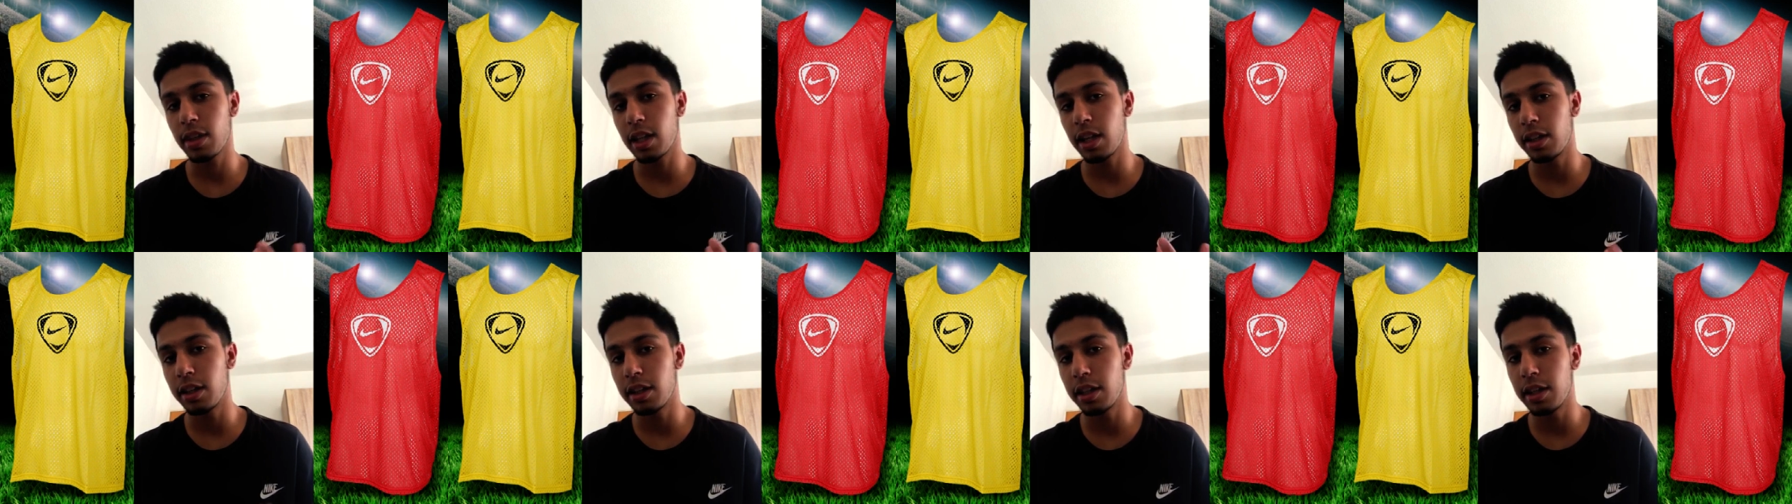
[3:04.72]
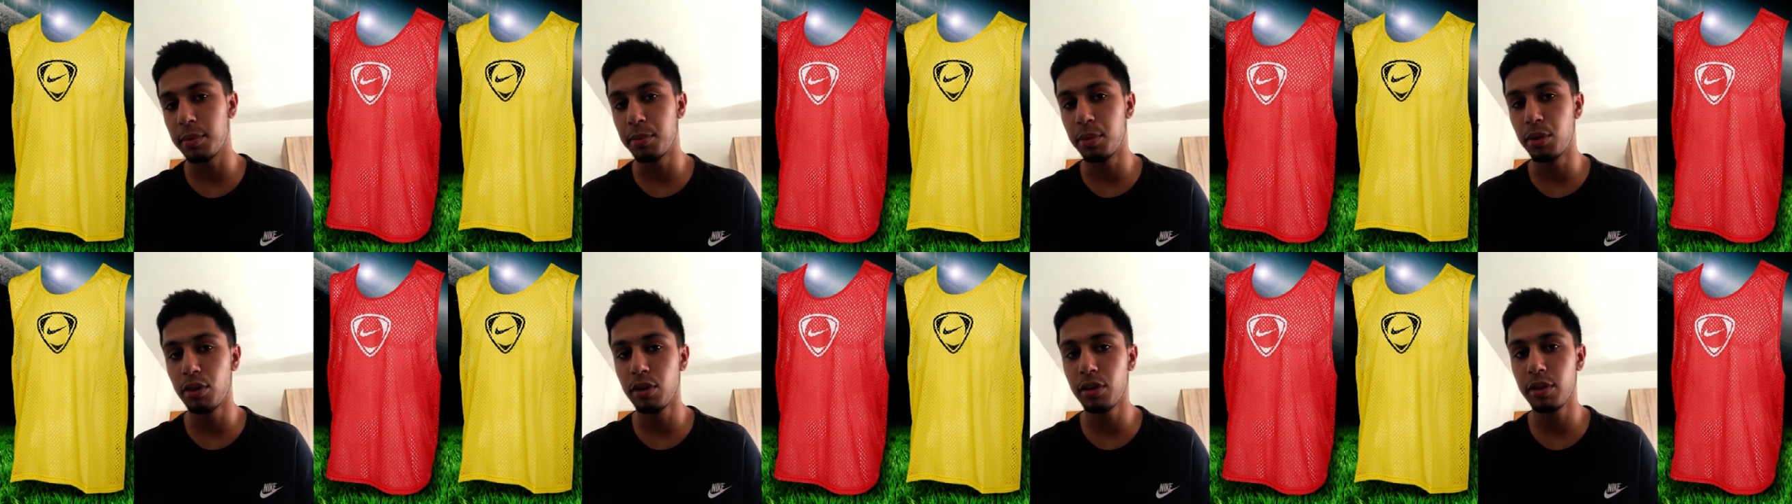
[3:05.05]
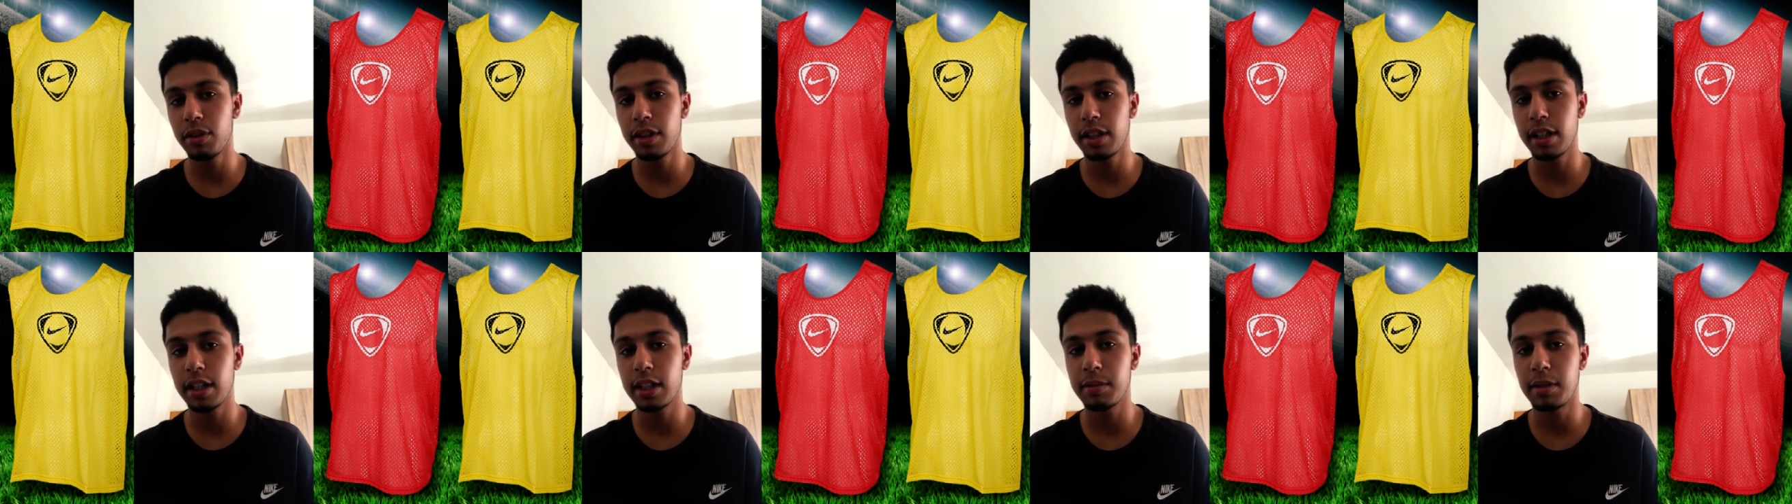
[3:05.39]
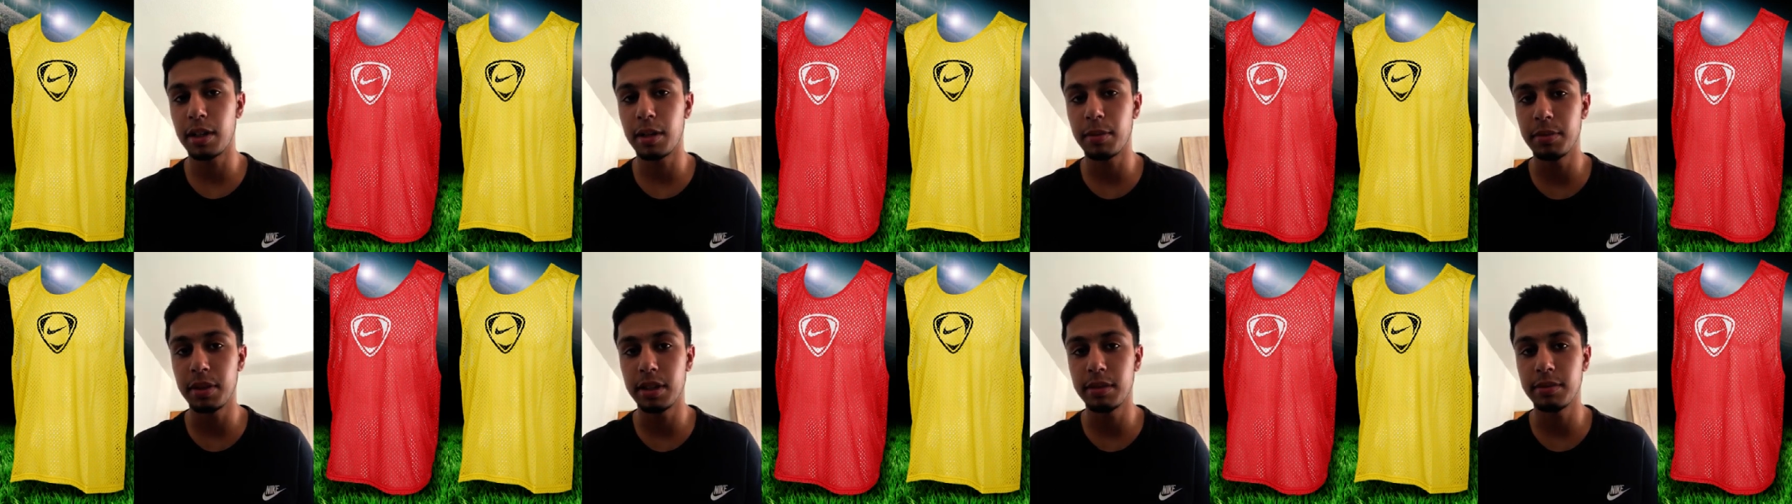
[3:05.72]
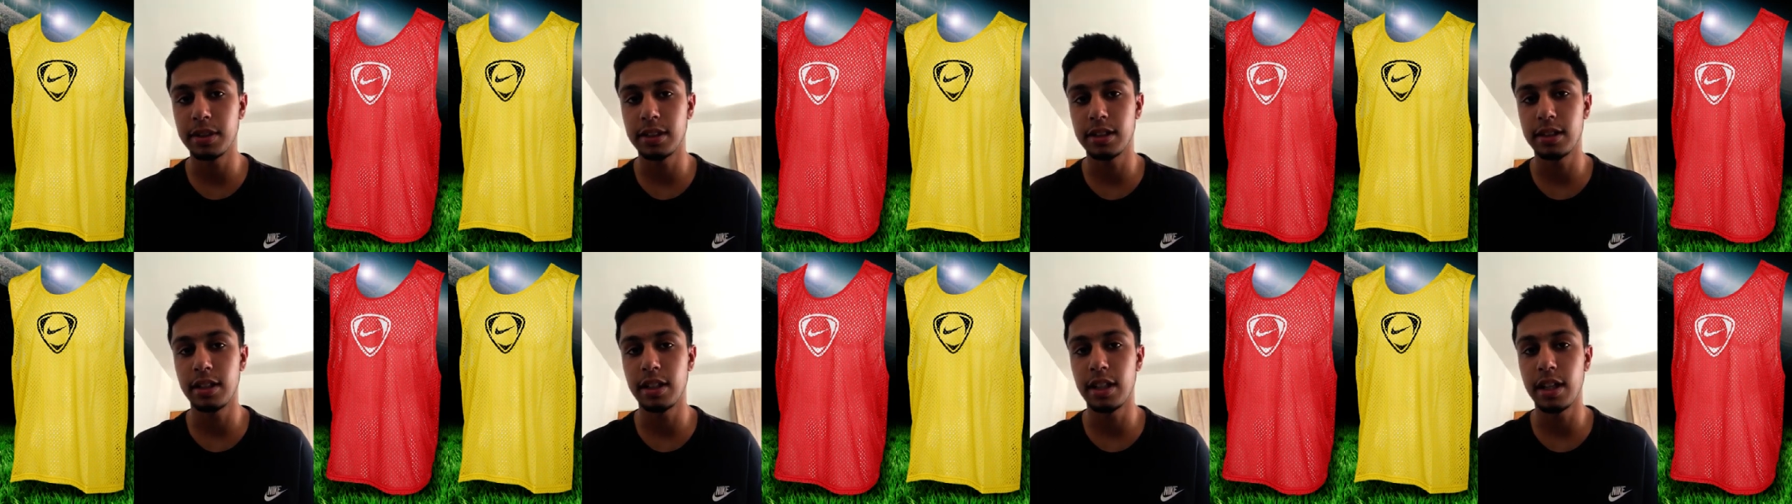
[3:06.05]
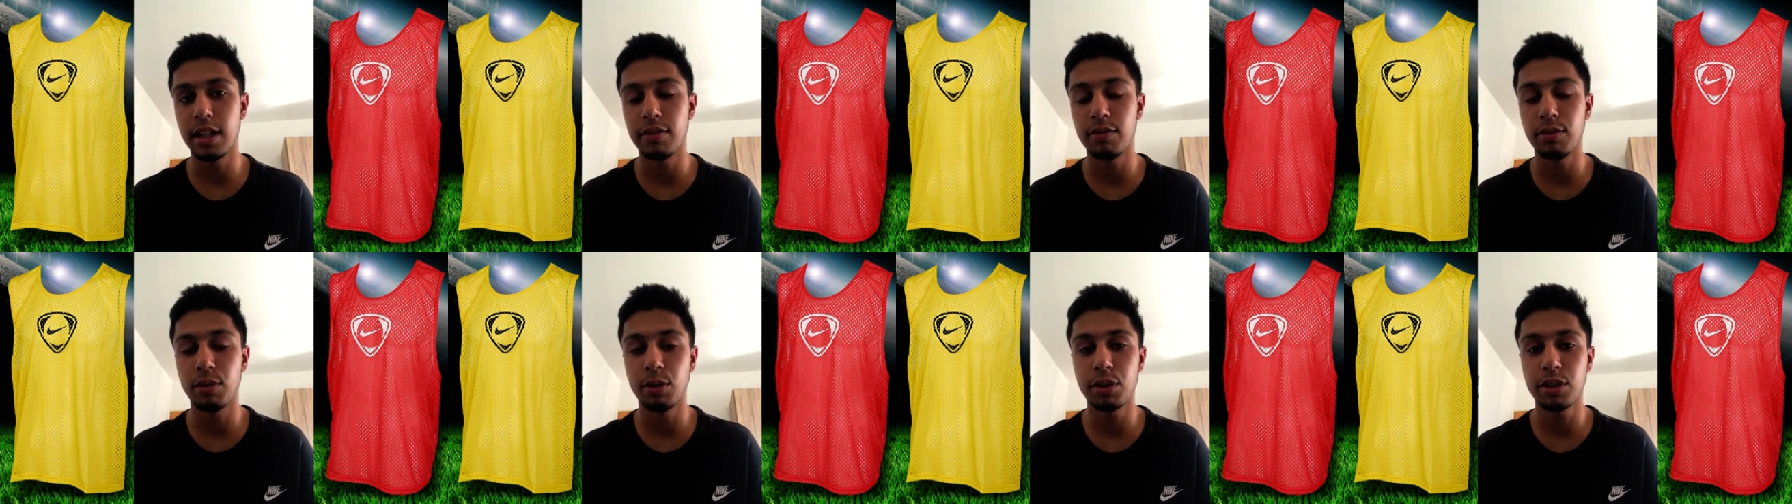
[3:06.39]
The important thing about bibs is
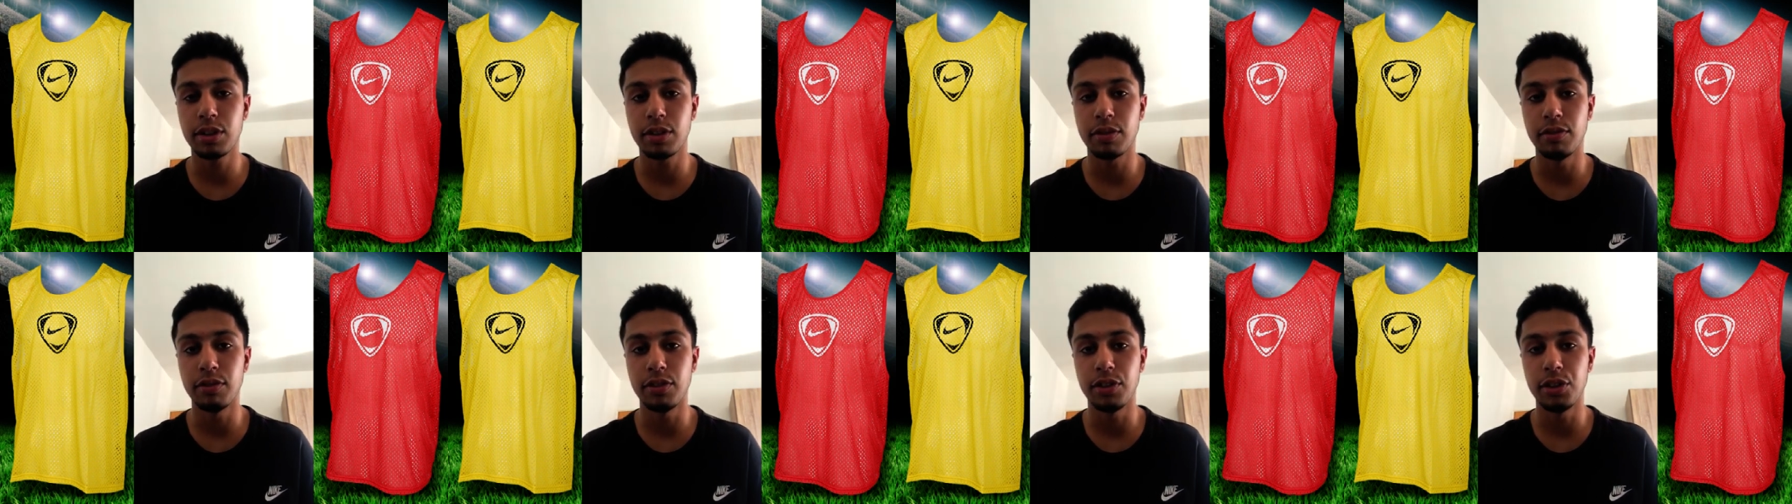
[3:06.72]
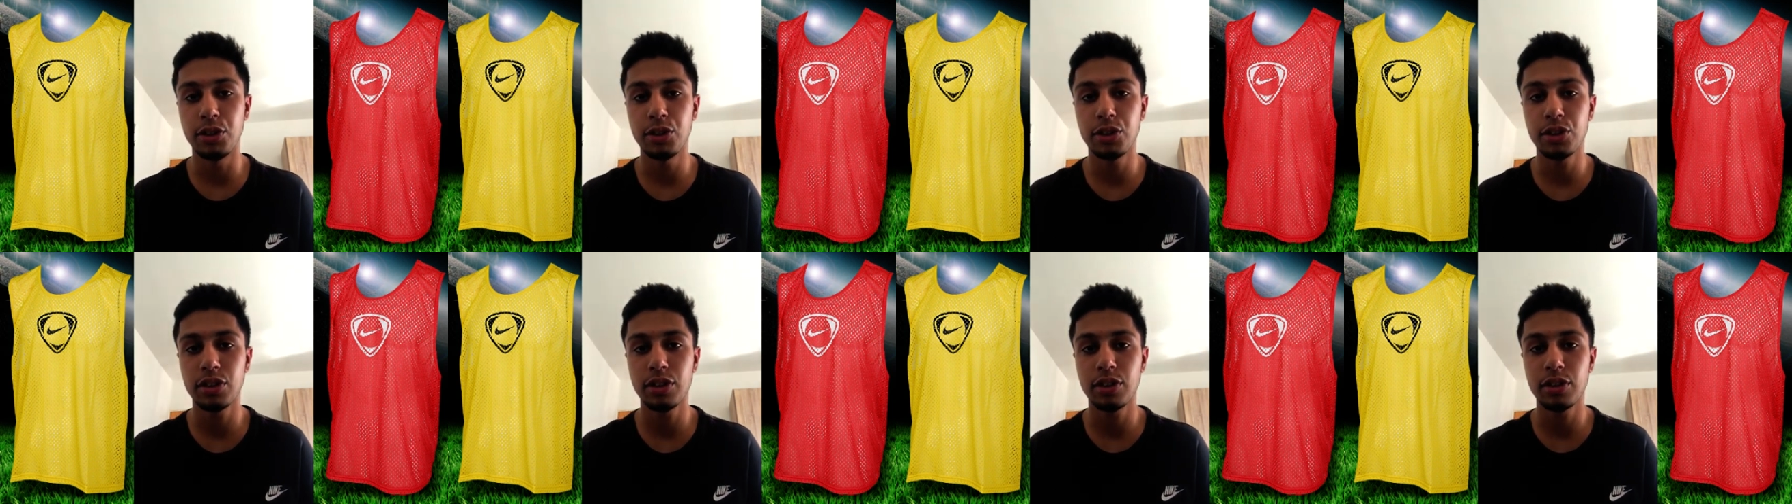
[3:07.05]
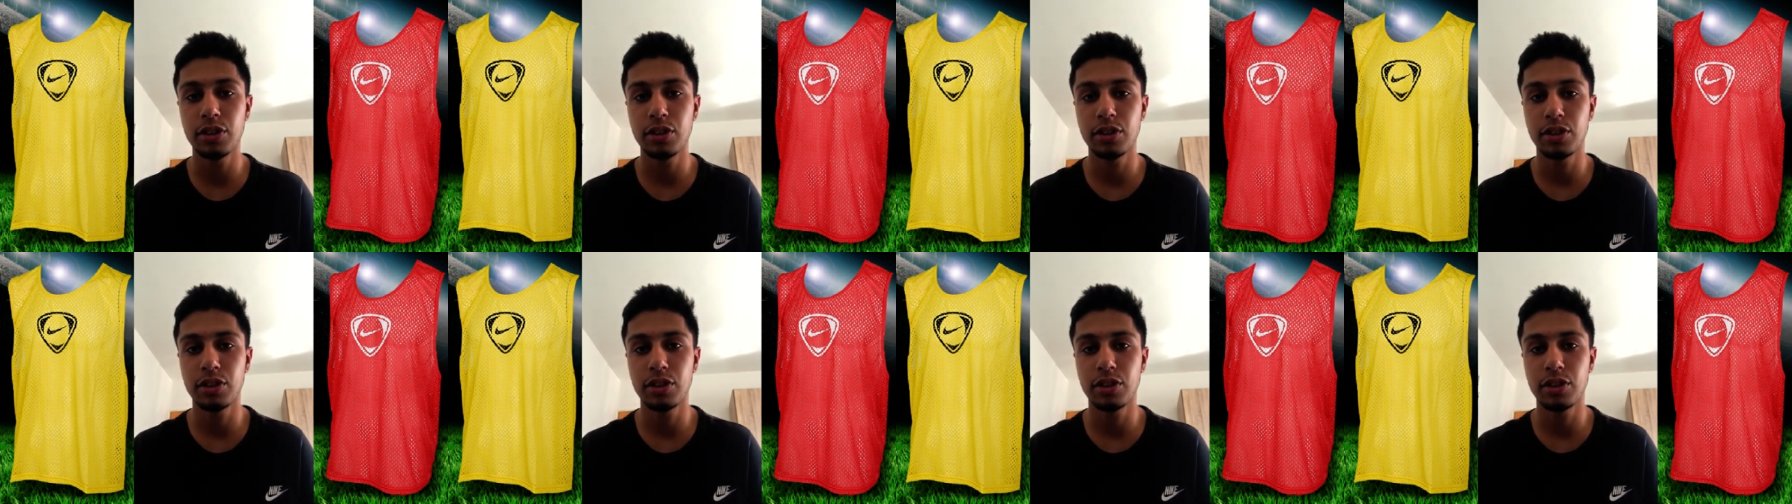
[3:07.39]
they avoid confusion.